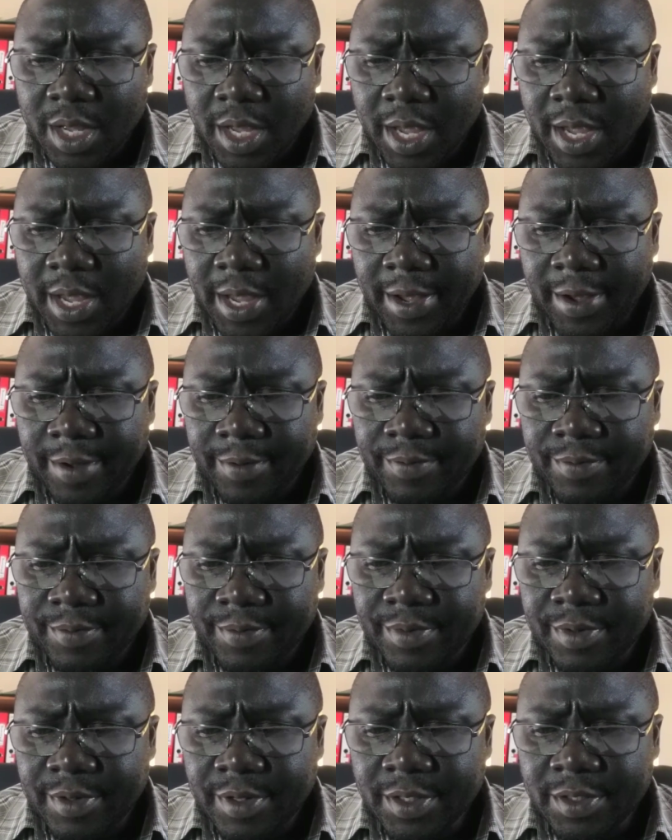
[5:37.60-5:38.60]

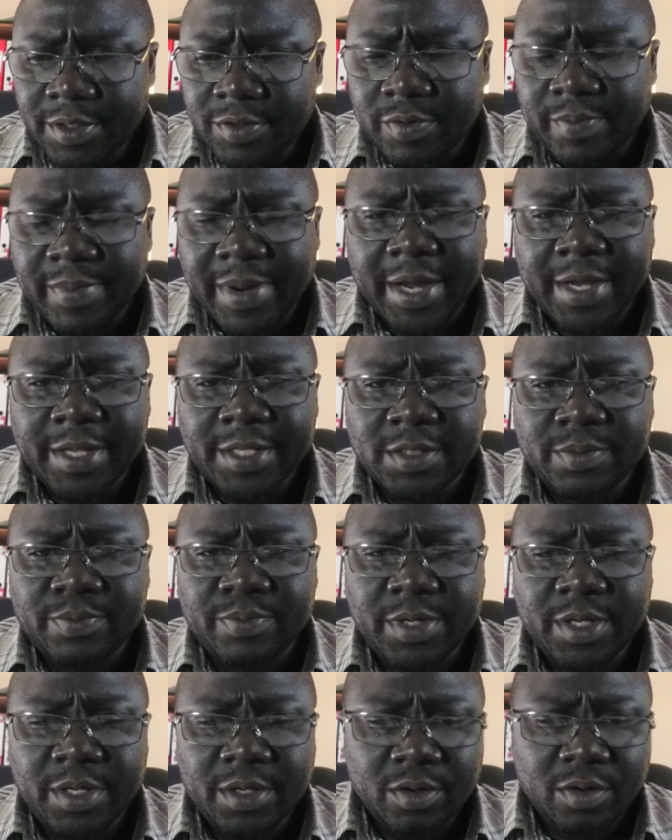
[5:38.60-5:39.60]
This reminds
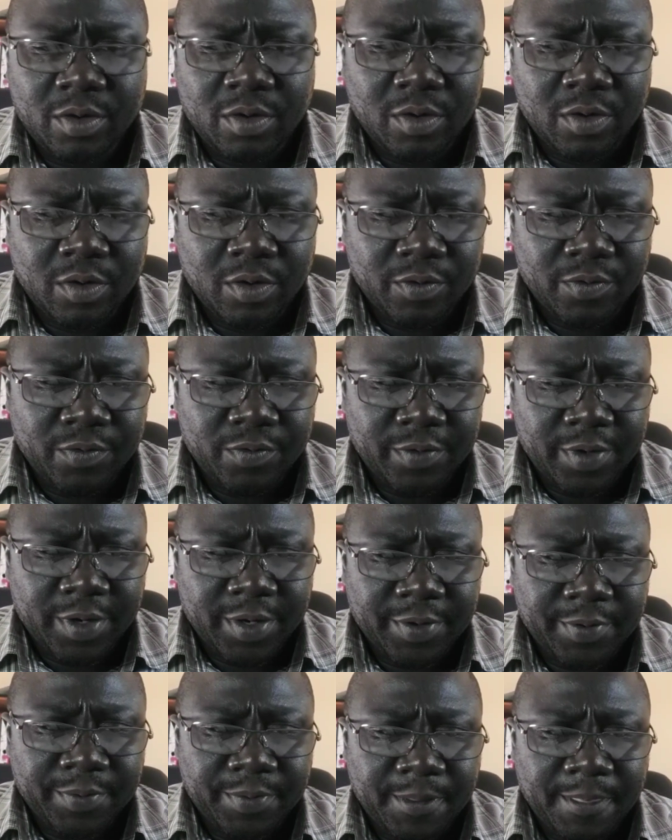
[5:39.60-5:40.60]
me of
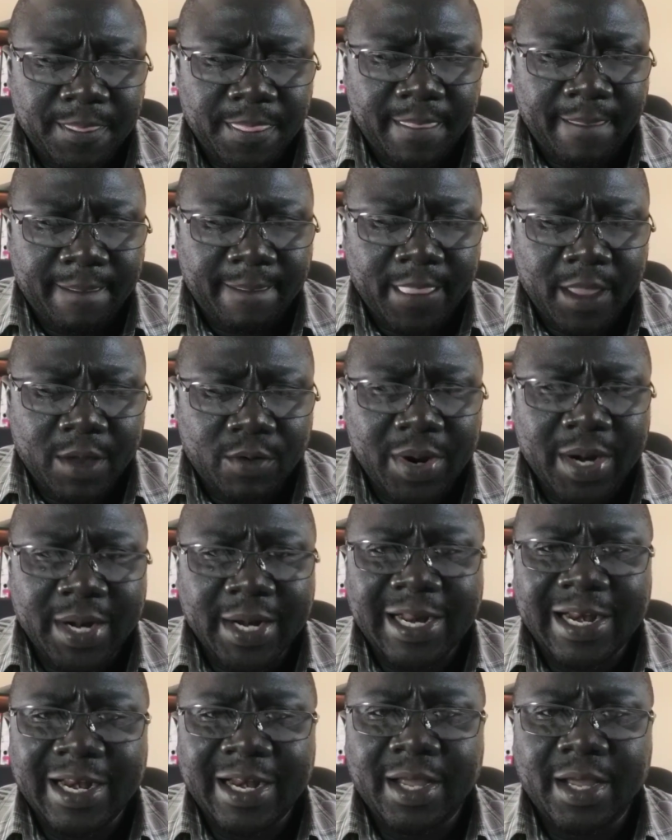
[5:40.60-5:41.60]
the
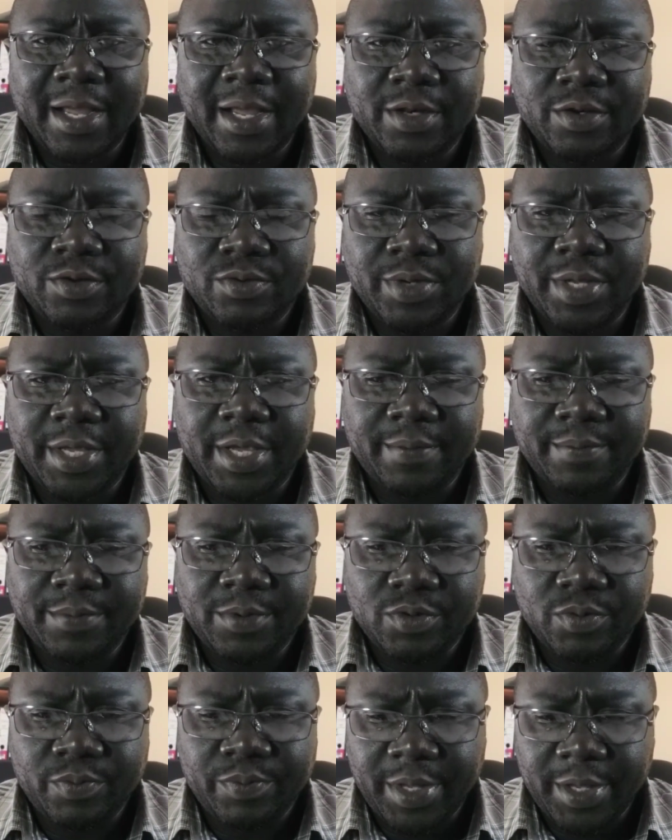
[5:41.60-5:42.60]
one client who came
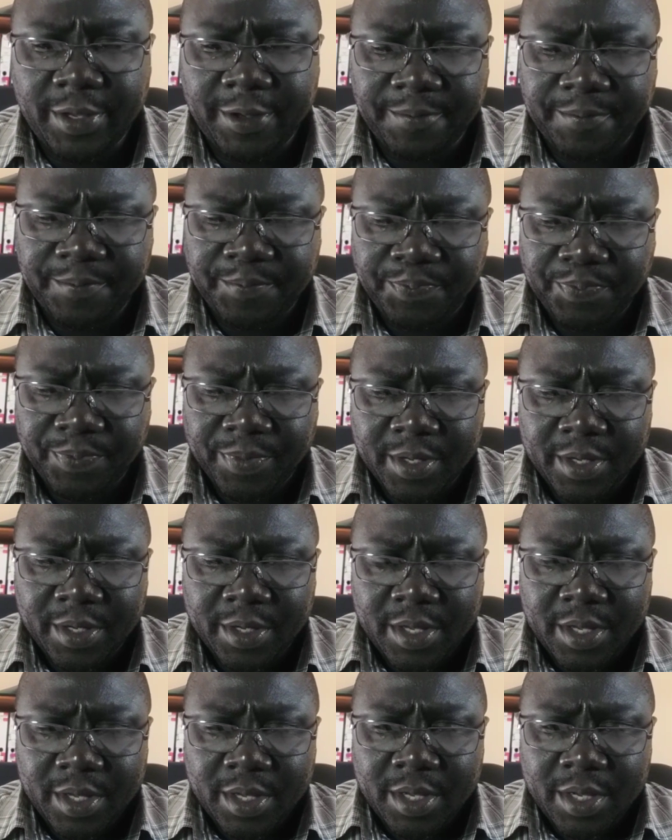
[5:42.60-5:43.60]
to me,
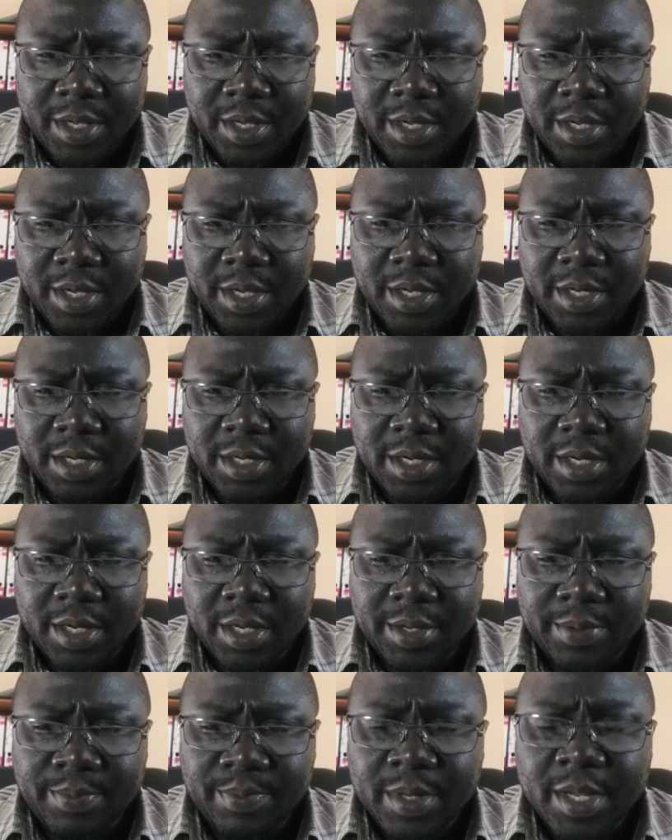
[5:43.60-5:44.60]

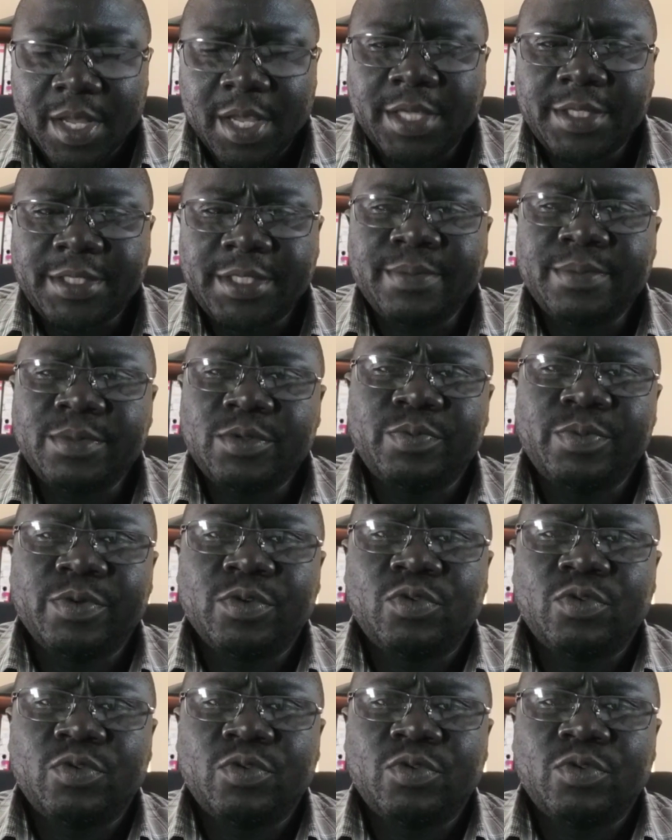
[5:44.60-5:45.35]
and he seemed to be